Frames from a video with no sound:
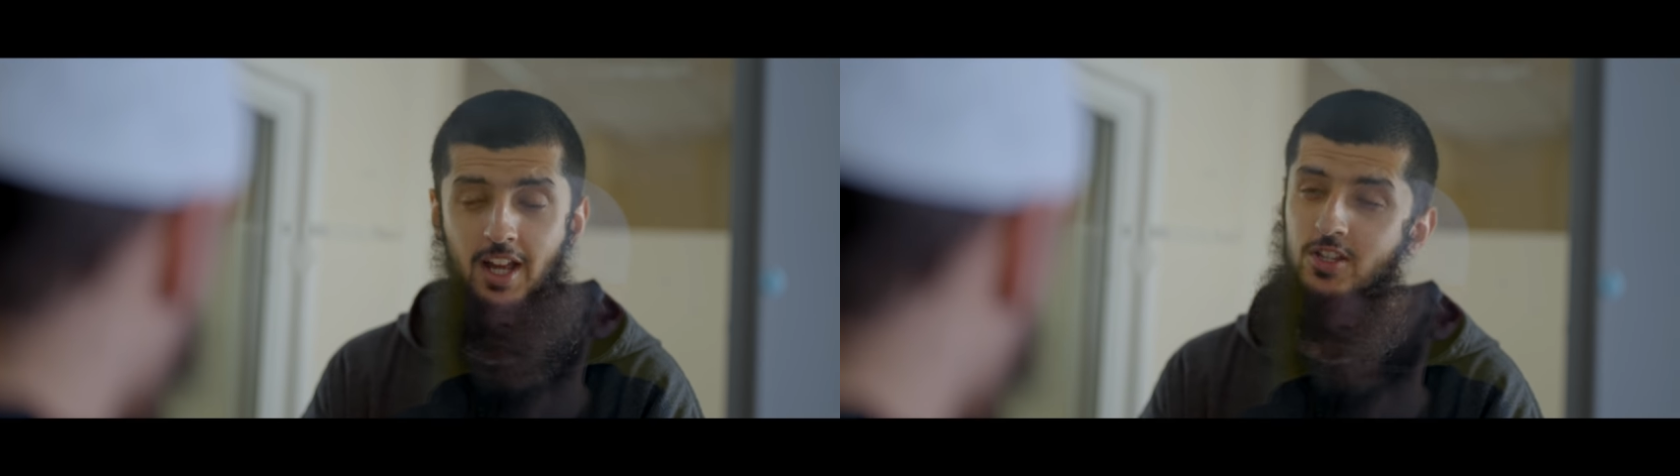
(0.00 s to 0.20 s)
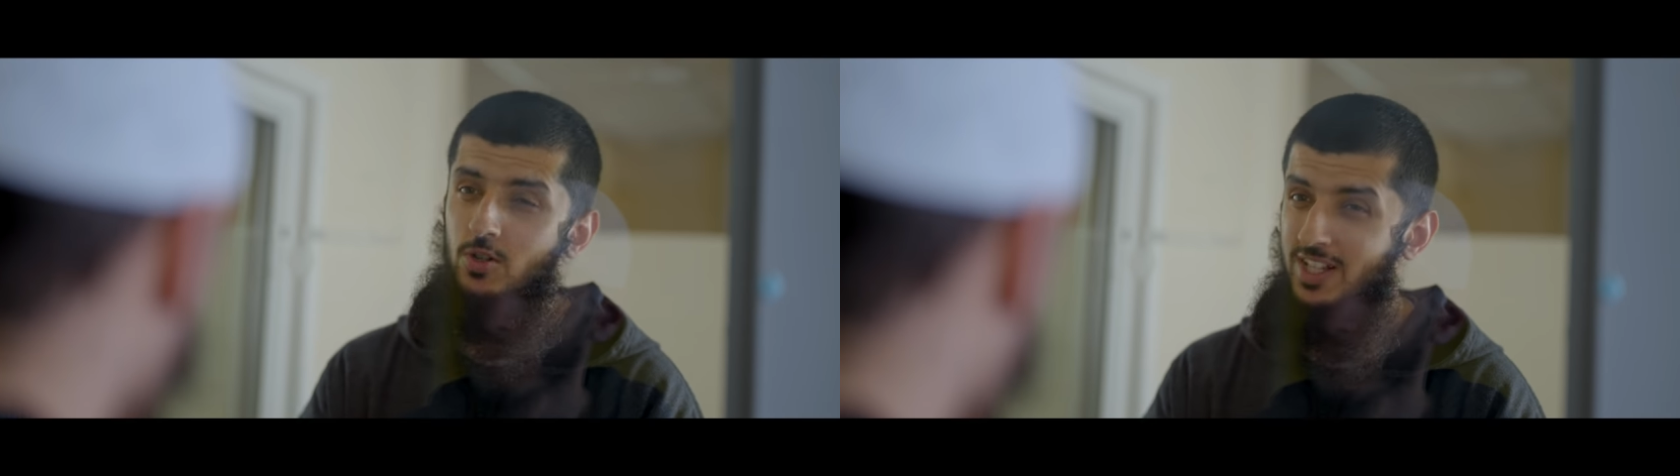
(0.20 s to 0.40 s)

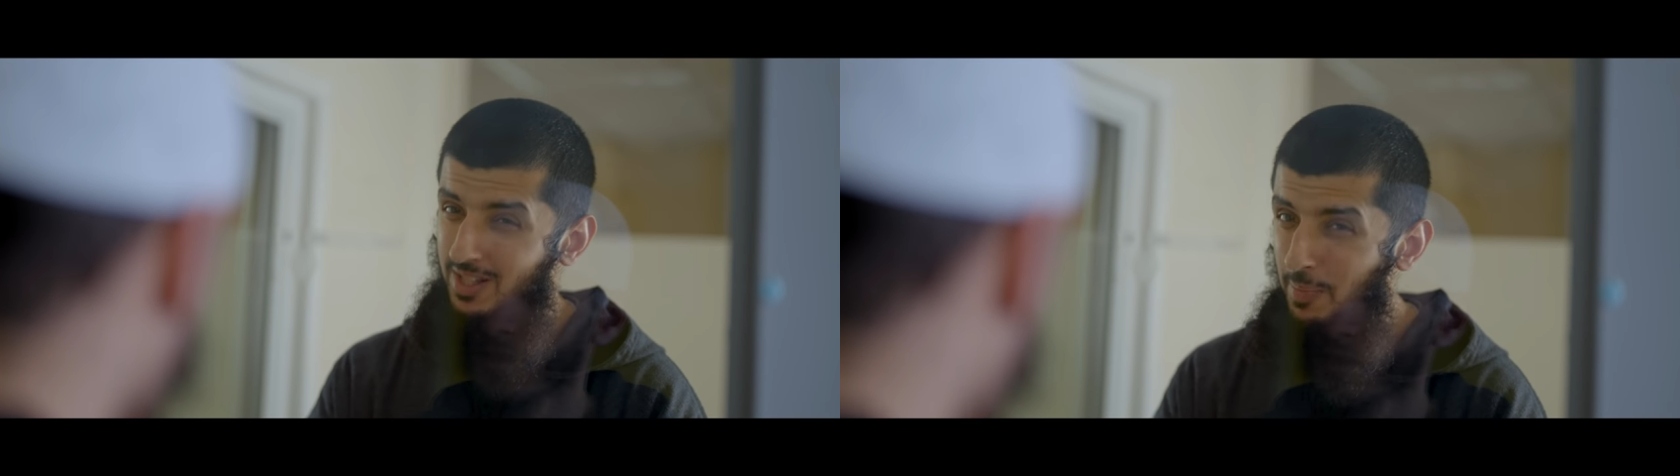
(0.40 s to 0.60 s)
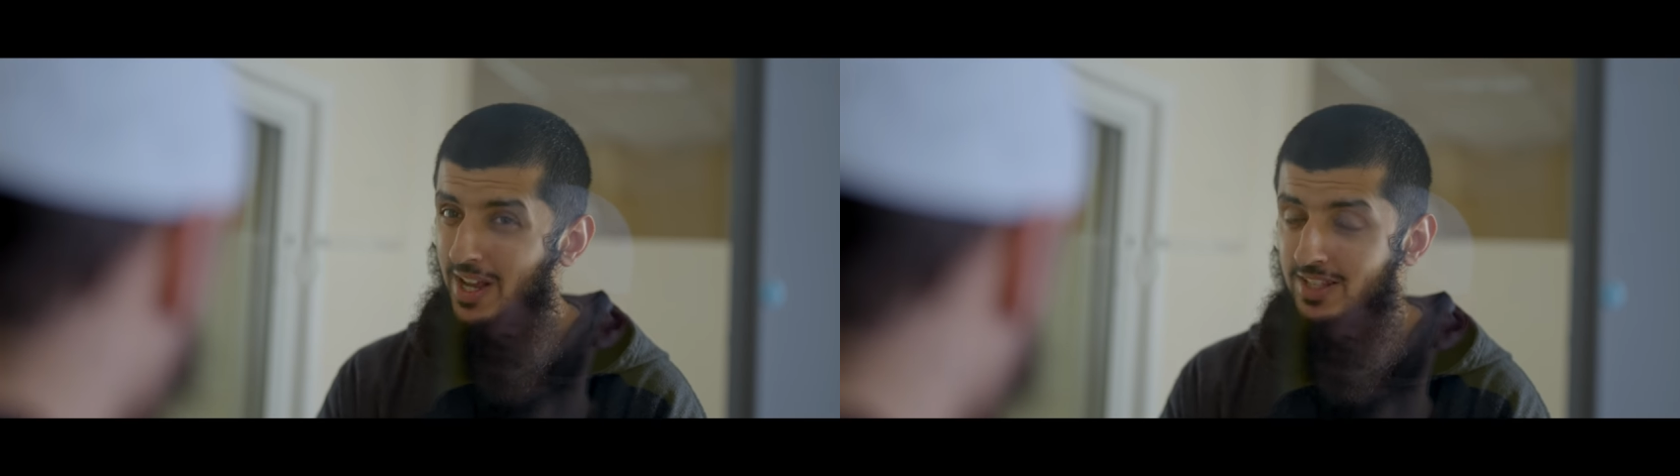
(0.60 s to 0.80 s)
So that's
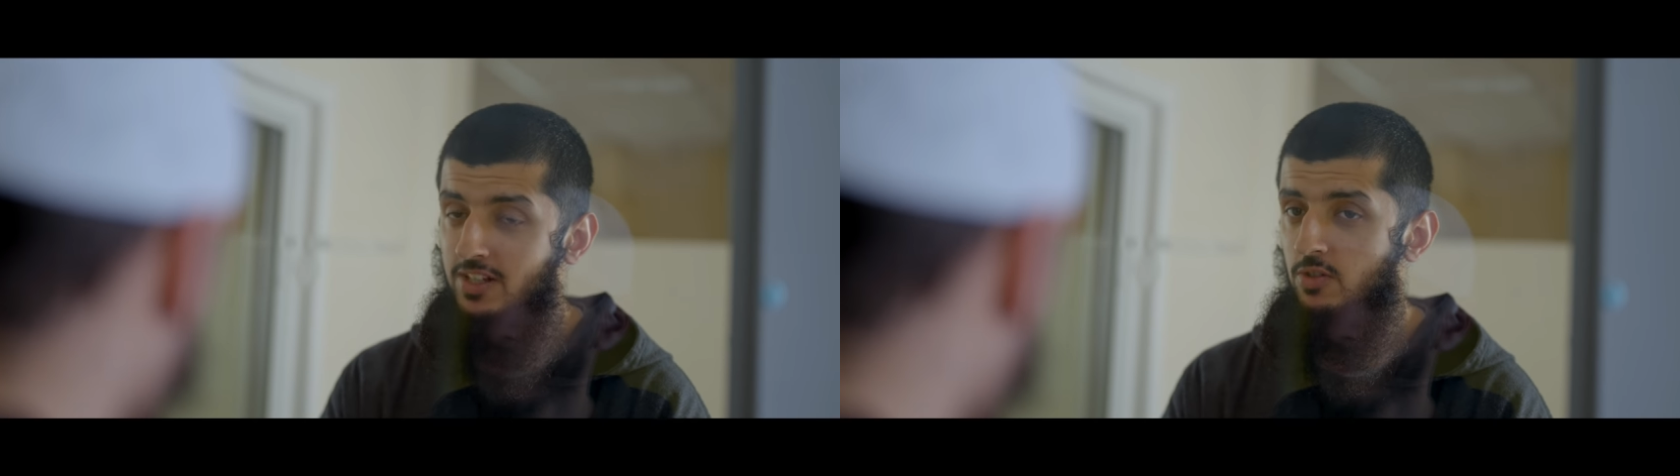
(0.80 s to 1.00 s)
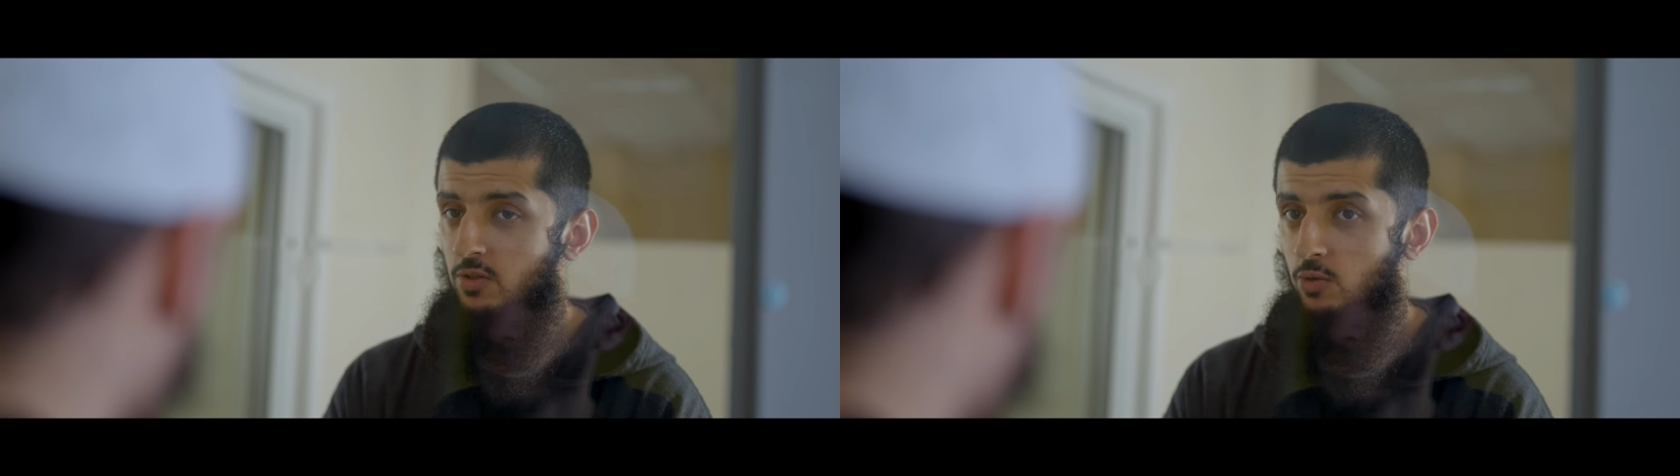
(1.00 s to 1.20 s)
the best thing
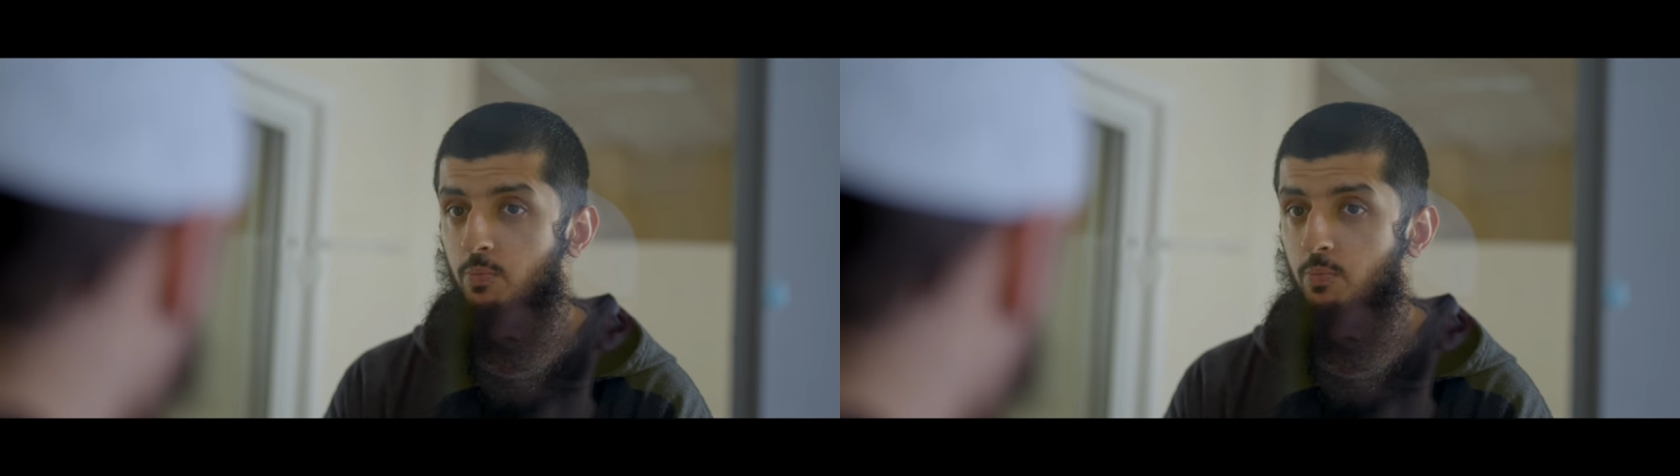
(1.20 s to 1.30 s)
to do,